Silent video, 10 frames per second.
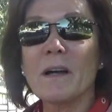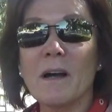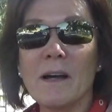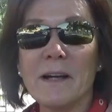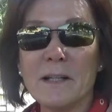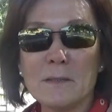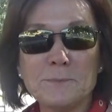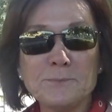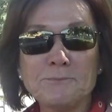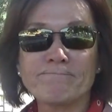
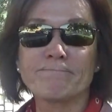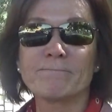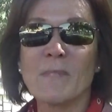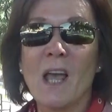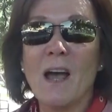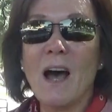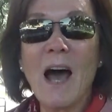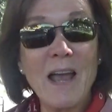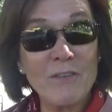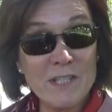I
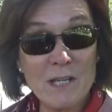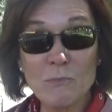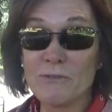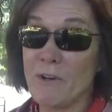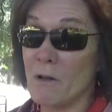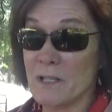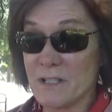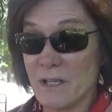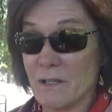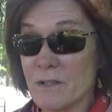have a team of
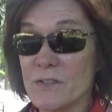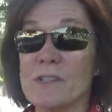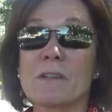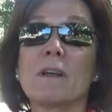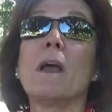volunteers,